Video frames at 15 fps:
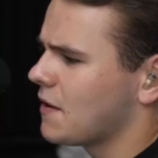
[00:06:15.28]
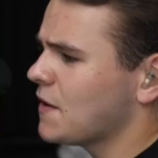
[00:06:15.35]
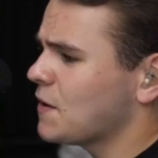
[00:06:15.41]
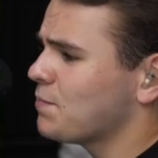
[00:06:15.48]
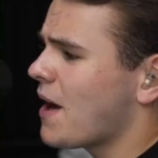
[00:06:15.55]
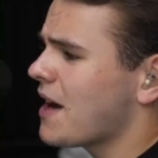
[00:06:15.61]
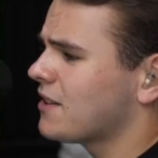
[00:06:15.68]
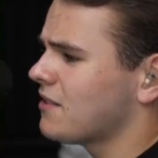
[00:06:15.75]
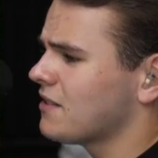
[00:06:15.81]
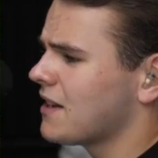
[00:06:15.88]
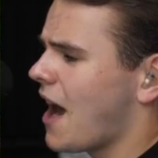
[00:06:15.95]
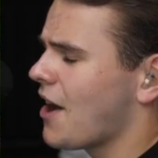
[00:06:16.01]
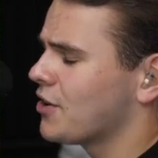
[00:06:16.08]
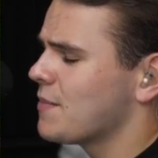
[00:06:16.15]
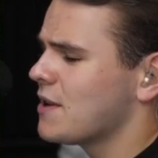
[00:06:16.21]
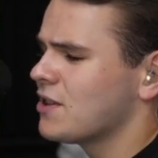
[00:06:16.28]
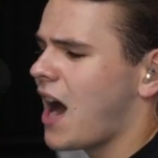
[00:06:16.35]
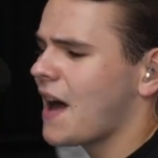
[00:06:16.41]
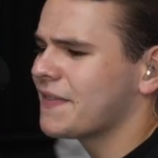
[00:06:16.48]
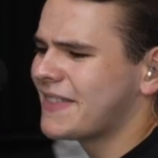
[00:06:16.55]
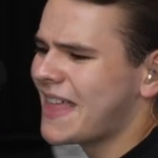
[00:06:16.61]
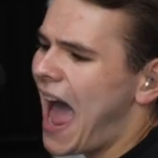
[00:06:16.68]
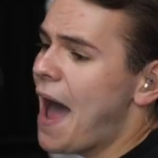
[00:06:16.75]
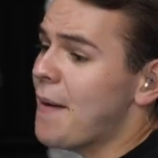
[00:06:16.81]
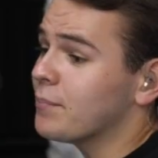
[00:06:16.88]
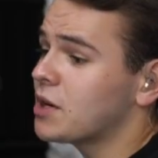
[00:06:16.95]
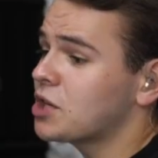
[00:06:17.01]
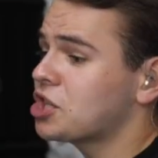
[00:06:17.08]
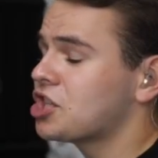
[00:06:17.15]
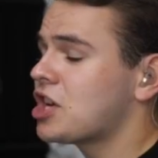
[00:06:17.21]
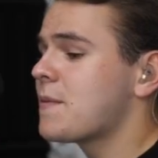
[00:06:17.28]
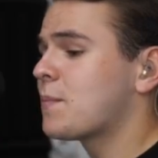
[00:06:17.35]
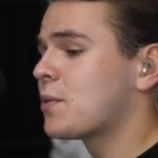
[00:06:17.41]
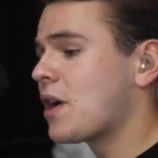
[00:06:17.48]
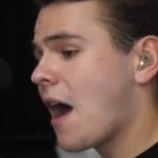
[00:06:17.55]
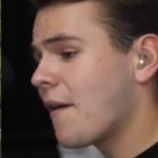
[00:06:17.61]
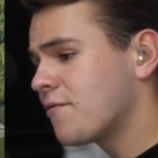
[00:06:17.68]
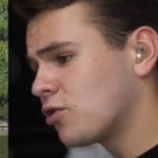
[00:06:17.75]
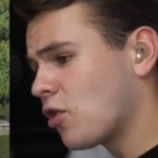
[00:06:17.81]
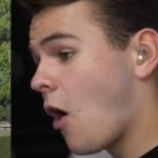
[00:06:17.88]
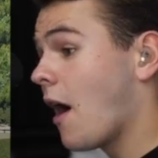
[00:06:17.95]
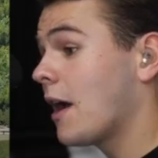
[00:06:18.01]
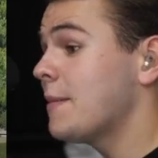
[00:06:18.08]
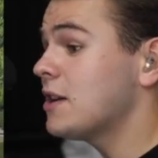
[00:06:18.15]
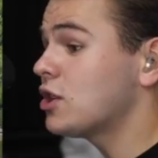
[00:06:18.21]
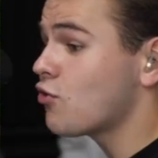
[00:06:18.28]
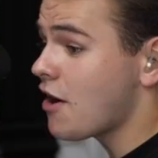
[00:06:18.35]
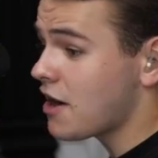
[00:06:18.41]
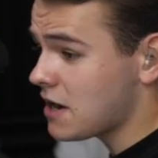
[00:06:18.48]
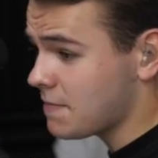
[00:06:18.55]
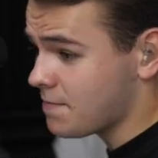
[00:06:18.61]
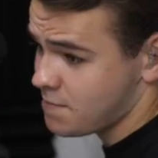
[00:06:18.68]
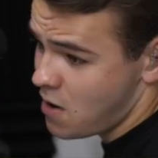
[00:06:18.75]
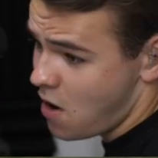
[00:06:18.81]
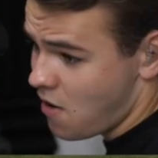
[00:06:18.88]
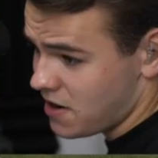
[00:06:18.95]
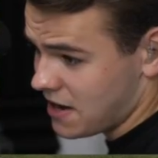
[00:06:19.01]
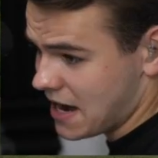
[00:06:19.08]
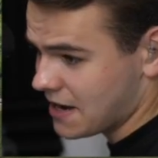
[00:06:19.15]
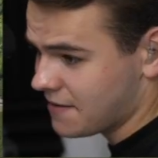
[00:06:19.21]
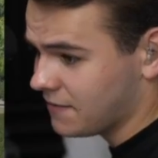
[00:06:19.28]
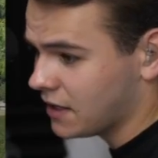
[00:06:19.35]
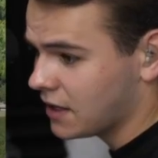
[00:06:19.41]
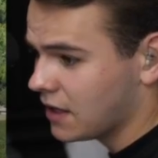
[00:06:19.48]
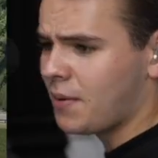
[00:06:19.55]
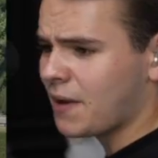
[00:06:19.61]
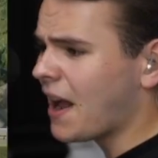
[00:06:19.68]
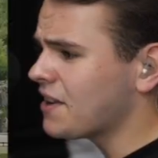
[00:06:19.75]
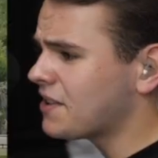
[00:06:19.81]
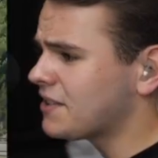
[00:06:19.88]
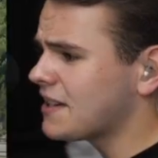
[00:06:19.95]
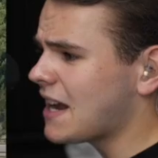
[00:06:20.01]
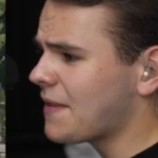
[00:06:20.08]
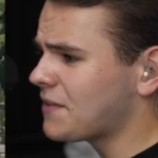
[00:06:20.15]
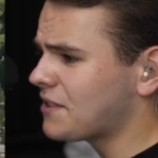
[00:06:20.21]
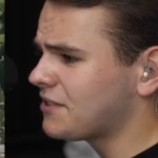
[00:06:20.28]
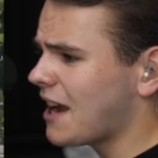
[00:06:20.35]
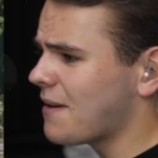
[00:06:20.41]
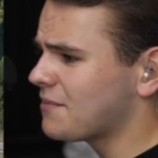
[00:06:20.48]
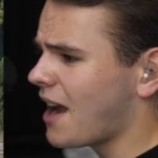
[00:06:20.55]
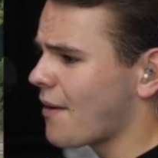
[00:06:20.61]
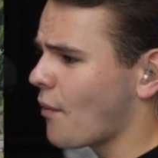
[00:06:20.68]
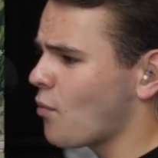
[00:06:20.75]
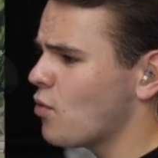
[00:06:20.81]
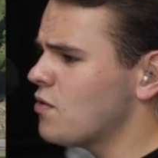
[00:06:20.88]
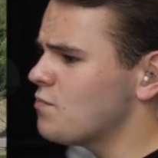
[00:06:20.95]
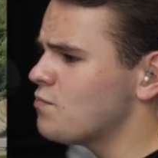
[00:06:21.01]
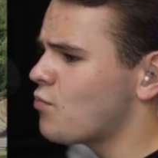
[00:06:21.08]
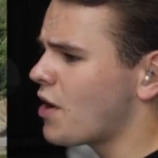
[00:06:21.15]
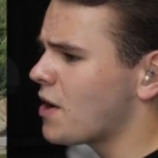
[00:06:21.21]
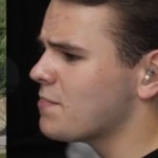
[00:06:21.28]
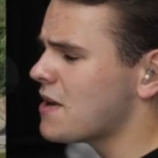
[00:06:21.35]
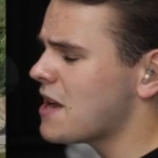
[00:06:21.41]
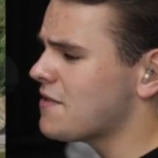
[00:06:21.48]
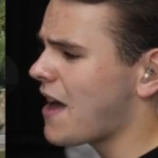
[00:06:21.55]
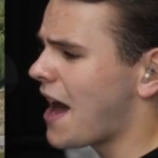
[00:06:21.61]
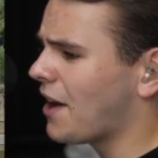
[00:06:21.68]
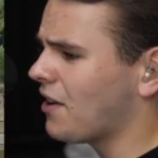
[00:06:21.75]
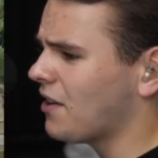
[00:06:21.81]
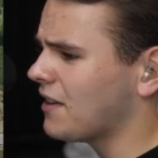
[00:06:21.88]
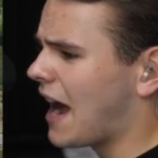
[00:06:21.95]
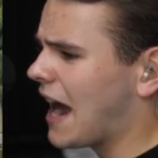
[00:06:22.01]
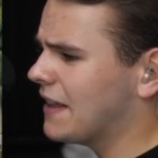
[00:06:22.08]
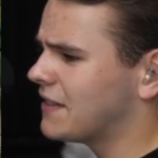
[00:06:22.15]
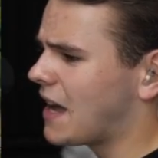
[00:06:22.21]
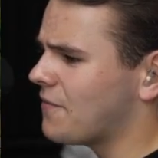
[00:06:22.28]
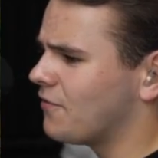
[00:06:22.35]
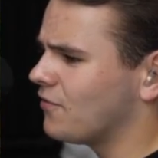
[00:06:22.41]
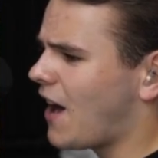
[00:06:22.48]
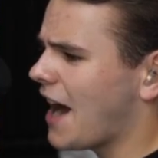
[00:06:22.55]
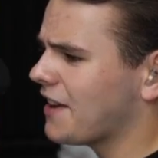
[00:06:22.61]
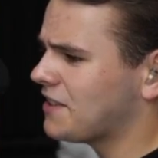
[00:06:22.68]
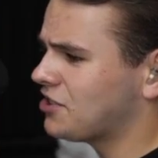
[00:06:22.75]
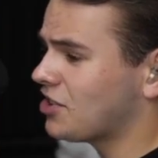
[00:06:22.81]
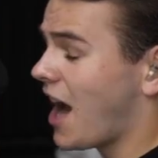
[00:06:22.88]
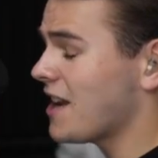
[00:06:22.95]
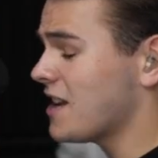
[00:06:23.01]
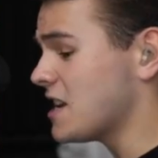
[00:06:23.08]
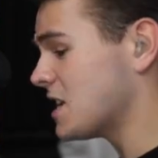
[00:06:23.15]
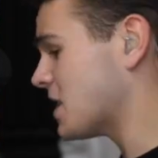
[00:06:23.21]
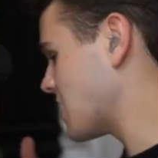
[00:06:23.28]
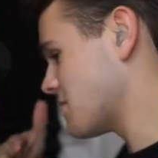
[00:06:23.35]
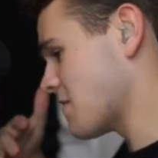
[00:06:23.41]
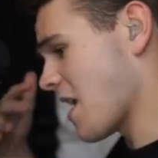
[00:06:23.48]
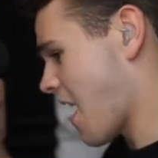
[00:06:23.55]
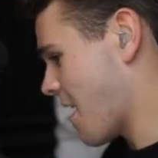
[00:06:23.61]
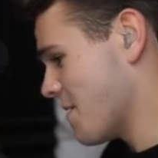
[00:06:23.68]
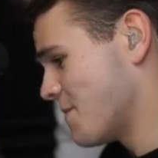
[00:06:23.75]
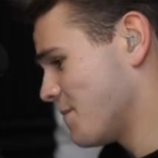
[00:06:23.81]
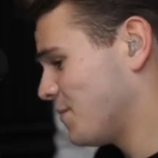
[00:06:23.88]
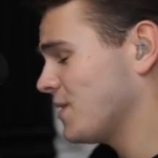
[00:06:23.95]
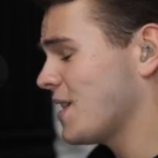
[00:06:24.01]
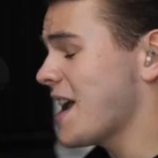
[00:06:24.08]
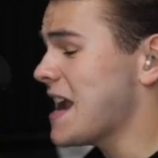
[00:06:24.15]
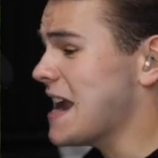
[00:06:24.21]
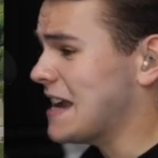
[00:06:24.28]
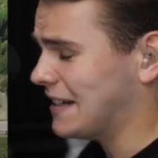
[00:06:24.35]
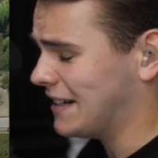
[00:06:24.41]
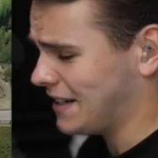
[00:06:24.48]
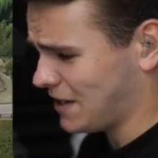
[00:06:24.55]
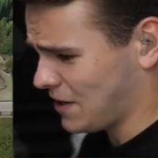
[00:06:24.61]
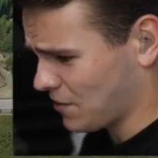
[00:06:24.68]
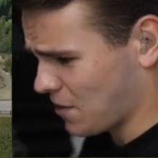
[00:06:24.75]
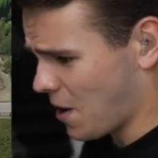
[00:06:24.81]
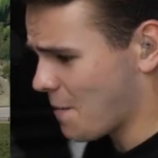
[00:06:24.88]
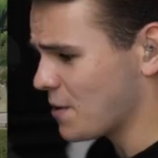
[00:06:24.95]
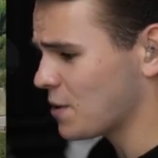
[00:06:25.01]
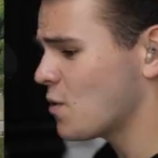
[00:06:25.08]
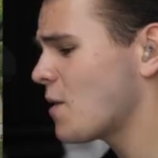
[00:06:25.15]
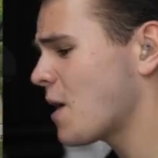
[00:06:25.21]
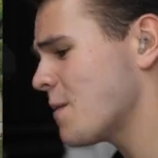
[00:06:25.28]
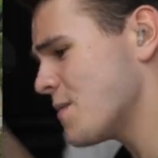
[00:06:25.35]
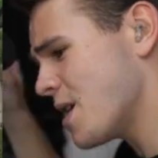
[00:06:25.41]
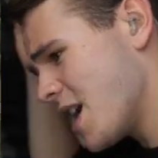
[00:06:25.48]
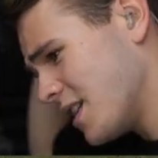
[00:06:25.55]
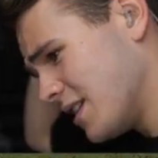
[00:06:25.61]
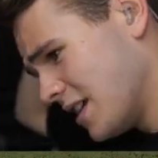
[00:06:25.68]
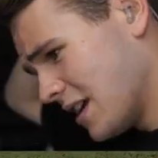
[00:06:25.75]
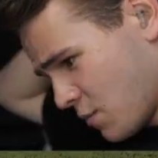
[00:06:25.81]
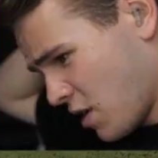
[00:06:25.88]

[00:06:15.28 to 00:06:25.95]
Or this plane turns out to be not that much cheaper after all. I mean, $20 million. But honestly, at the same time, I wouldn't want to be that airline that flies a Chinese plane in Europe. You know what I mean?